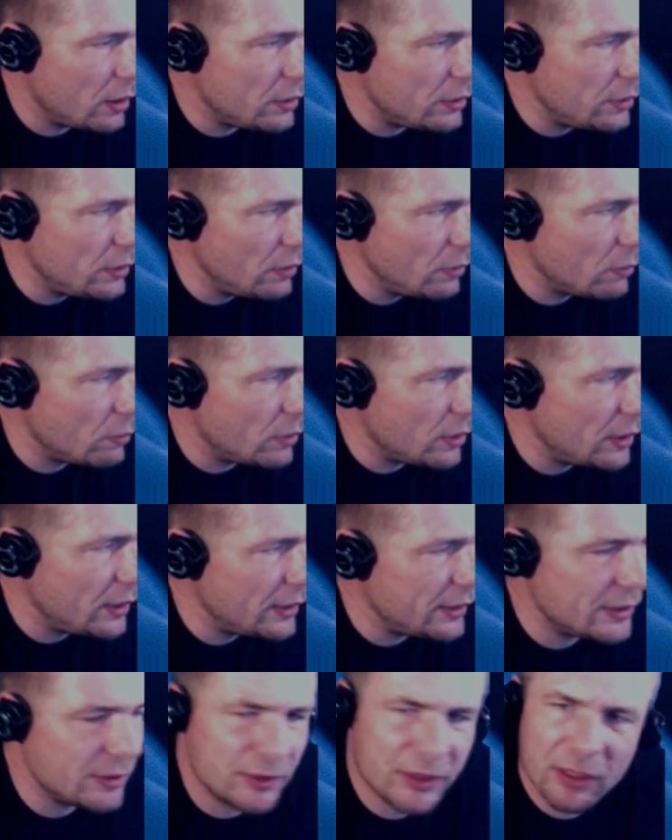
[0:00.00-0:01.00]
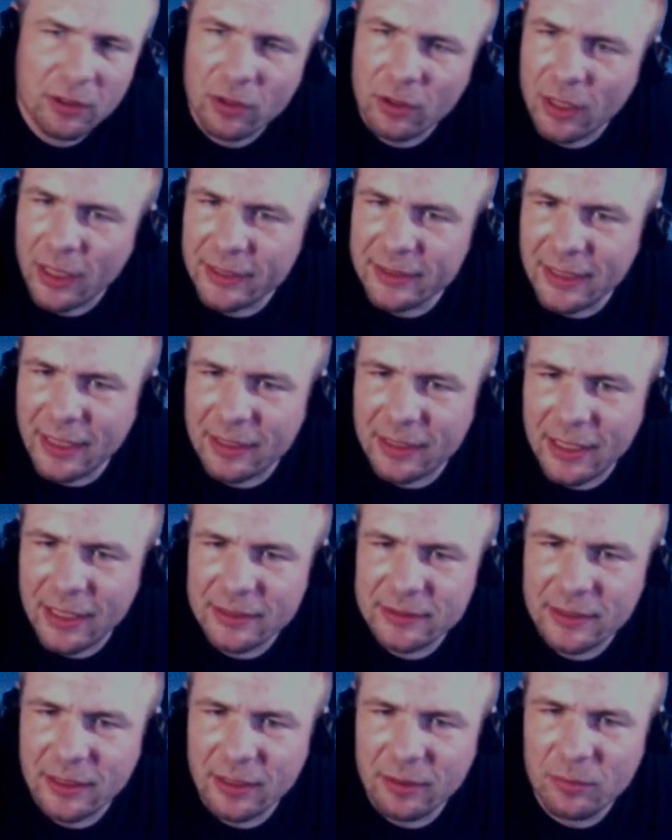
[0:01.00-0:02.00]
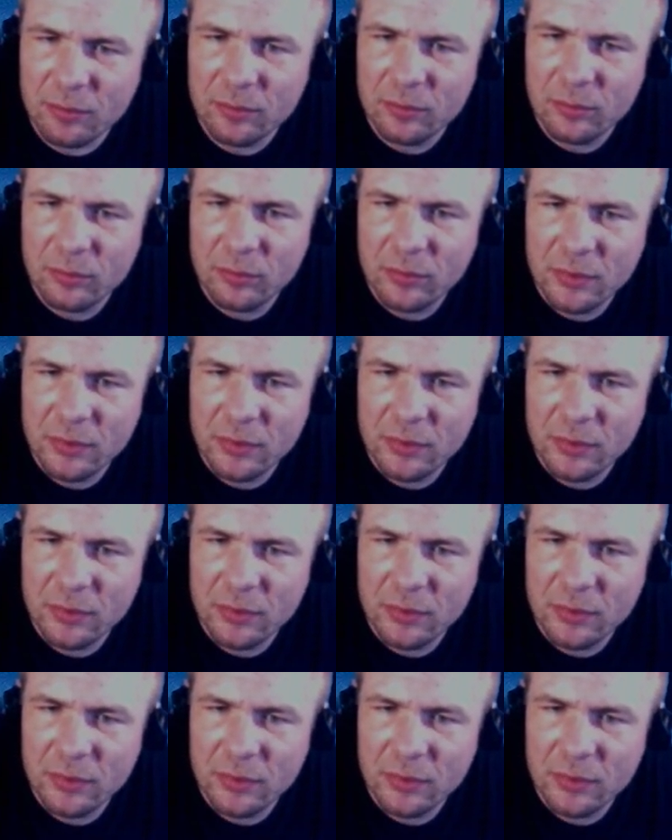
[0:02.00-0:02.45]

You know what? Does it look like that last time?